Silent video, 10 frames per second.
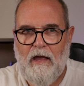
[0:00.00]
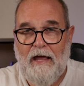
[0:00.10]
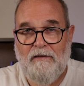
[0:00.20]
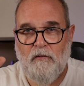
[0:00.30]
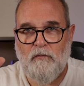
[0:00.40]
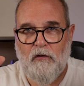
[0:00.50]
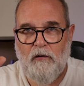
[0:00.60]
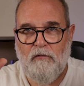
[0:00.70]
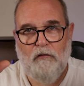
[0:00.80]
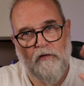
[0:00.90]
and
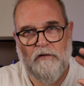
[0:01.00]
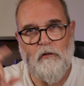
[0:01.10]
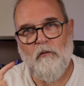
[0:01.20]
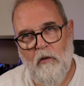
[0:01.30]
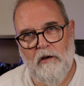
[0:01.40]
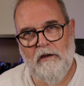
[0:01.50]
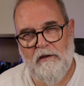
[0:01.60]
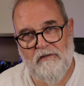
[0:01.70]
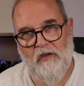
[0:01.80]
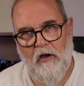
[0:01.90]
sometimes the vertical one
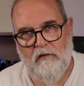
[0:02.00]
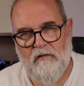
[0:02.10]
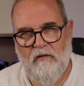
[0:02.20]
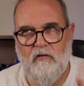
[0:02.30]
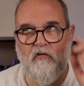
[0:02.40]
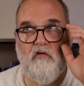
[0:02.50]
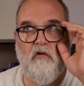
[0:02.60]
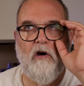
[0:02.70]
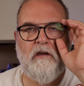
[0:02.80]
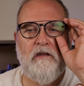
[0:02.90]
is not.
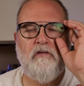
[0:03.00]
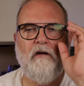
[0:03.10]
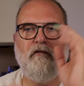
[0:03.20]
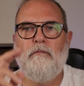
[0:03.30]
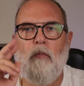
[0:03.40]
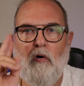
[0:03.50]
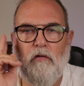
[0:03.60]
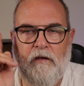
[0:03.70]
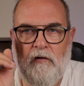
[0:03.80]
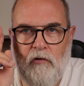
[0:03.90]
Do I need to have
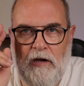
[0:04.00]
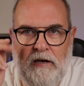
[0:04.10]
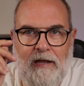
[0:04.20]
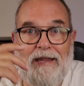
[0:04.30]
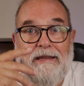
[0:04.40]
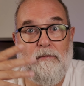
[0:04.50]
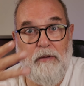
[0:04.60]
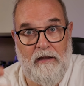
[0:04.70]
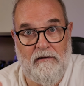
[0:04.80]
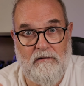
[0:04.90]
both in green? It
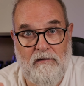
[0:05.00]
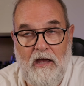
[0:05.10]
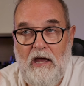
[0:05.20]
depends.